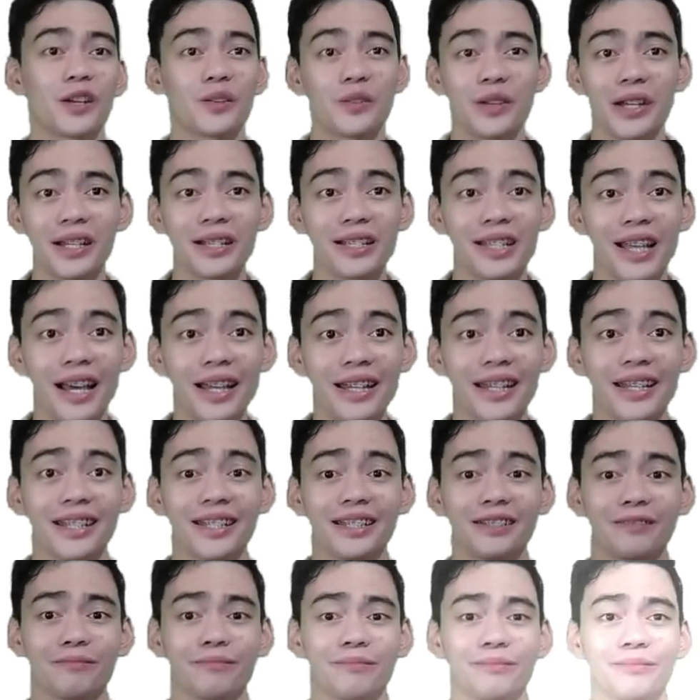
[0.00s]
very
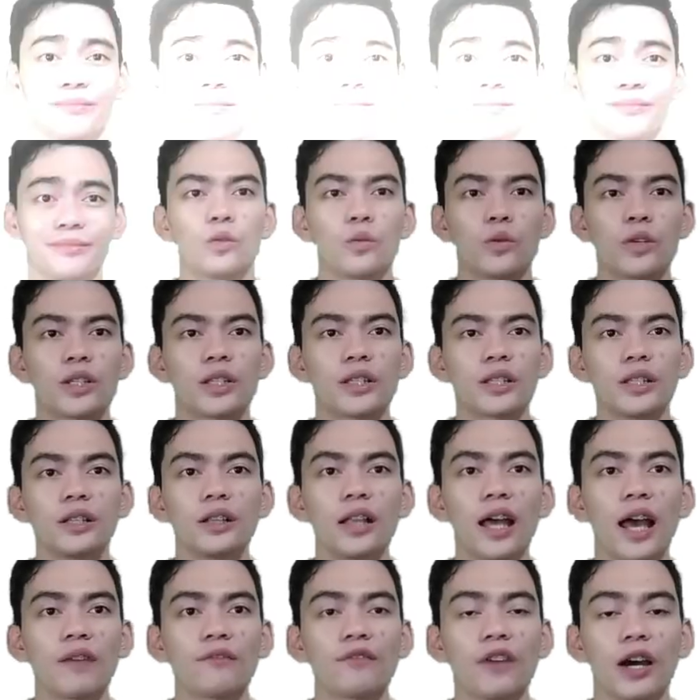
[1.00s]
excited. We
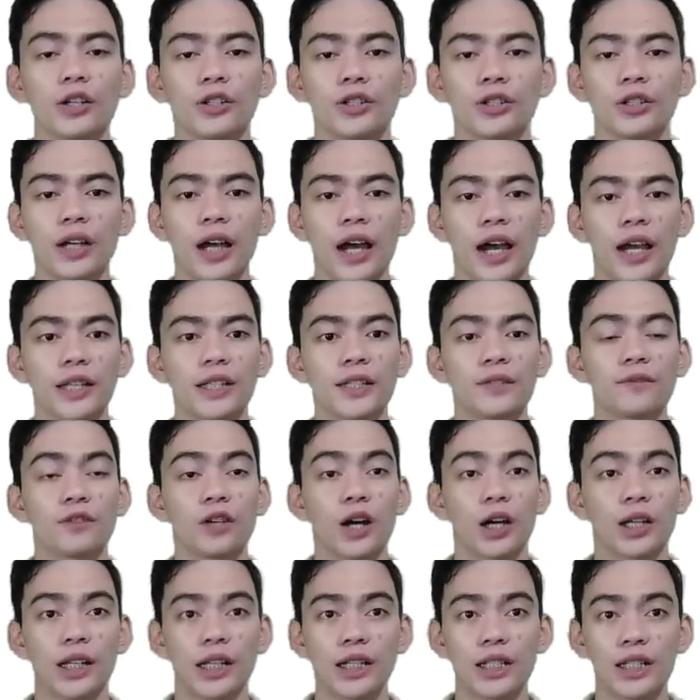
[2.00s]
still have other kinds of
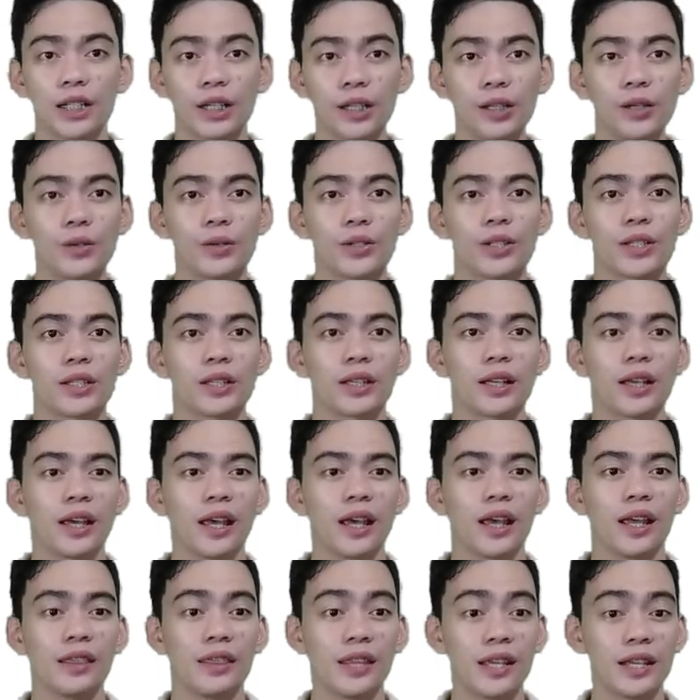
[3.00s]
context clues,
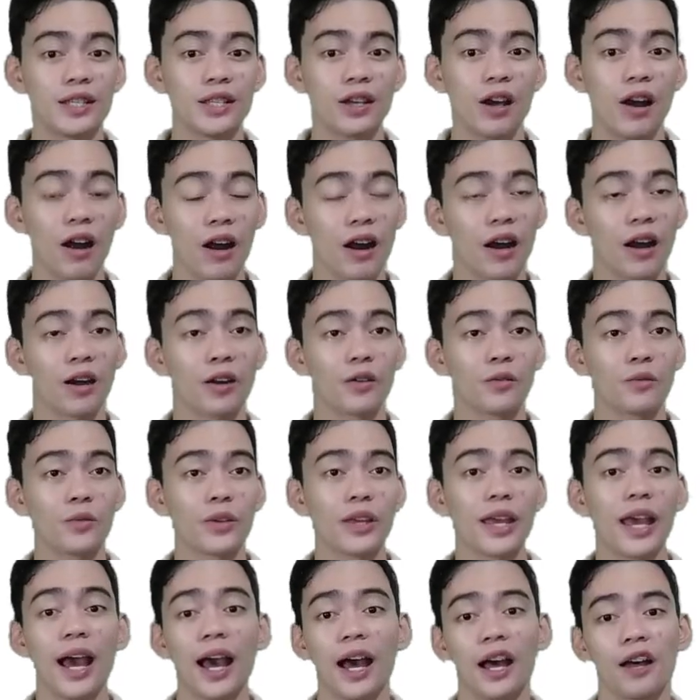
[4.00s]
and these are,
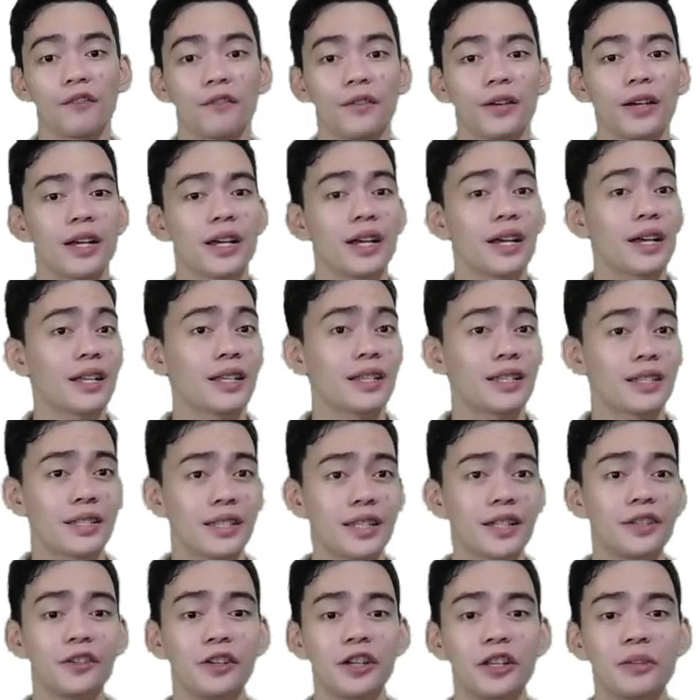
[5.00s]
we have
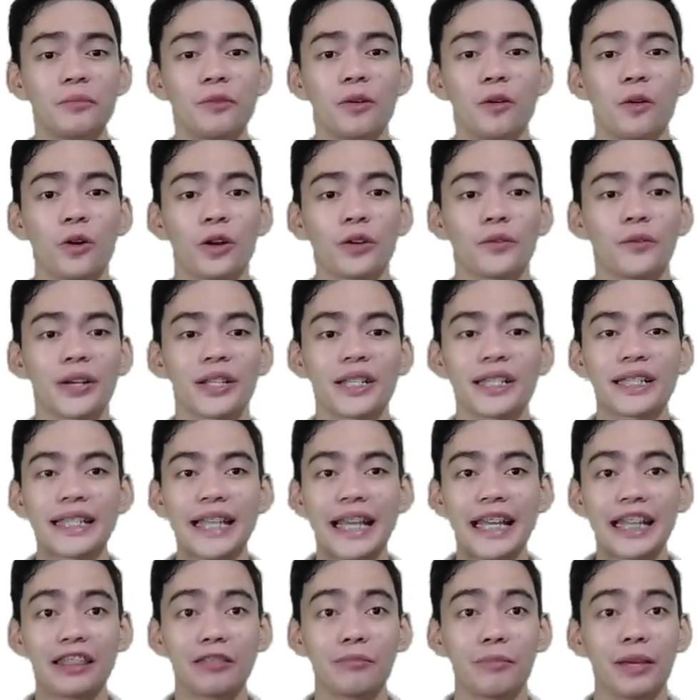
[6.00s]
synonym or
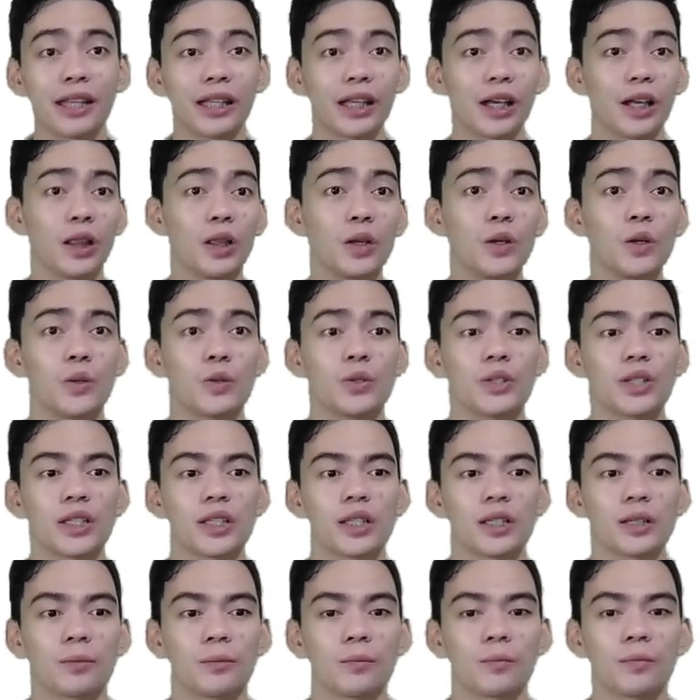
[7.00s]
restatement
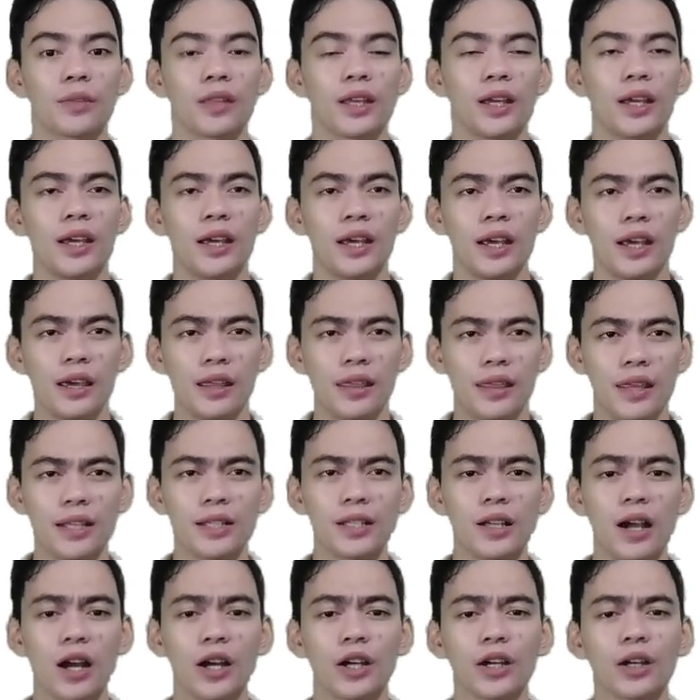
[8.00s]
clues.
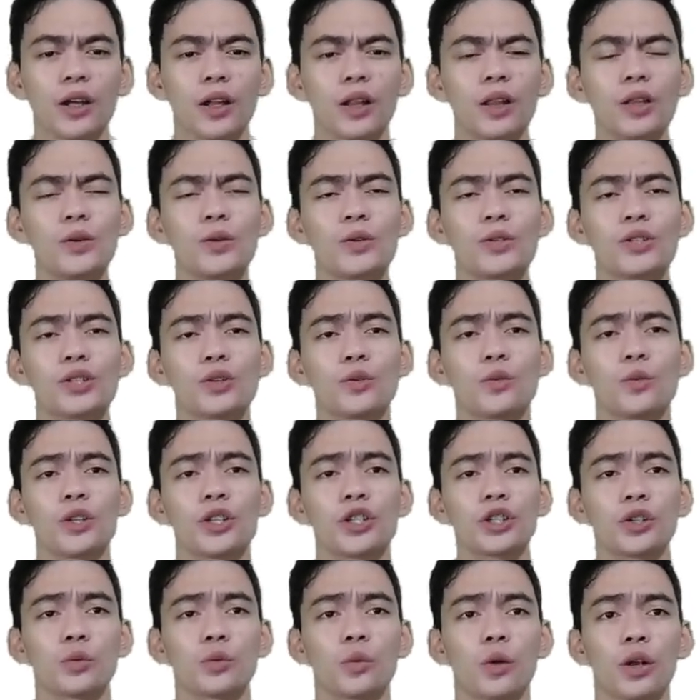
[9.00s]
These are clues
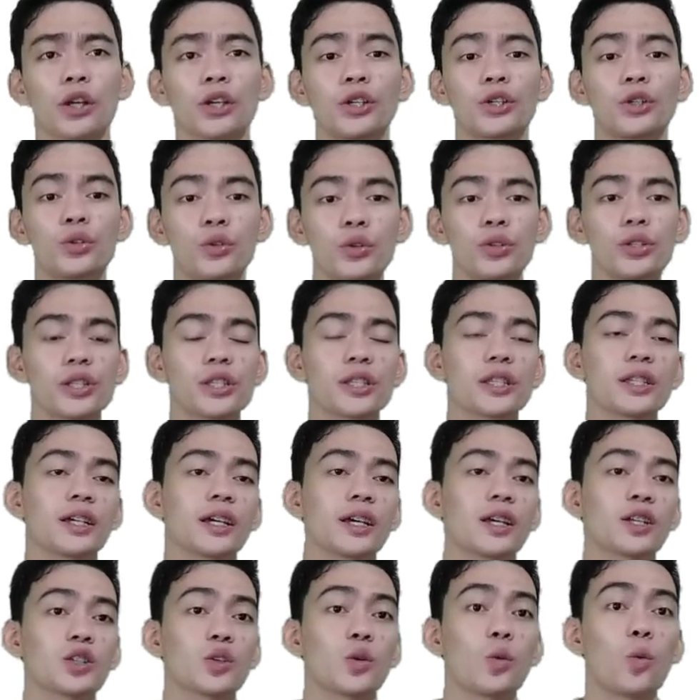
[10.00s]
which were used
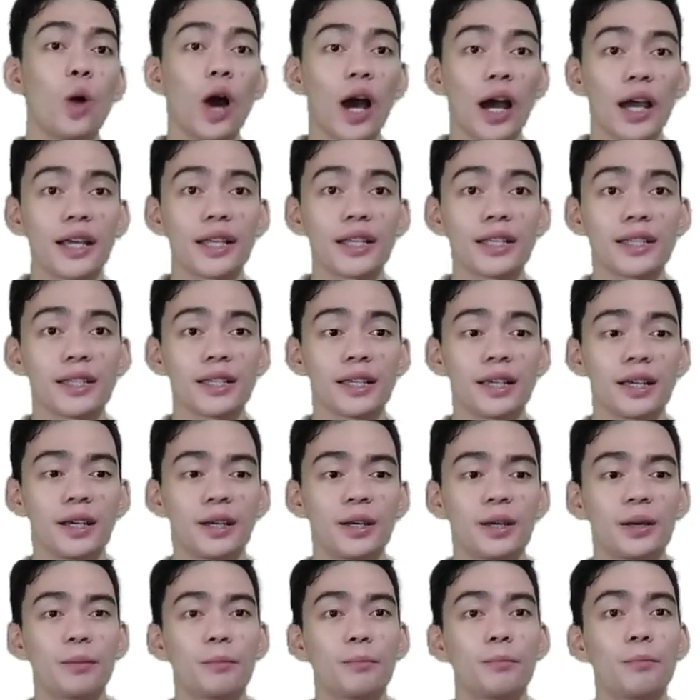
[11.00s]
twice,
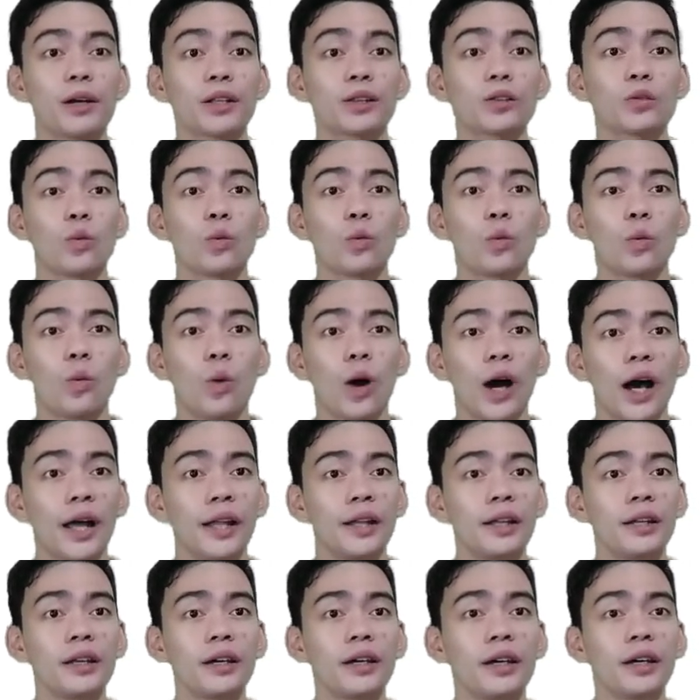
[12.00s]
but
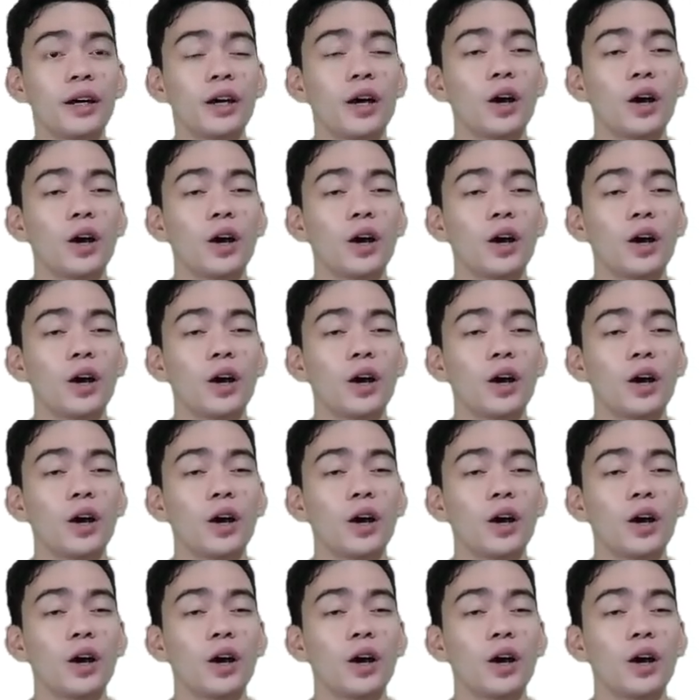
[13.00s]
one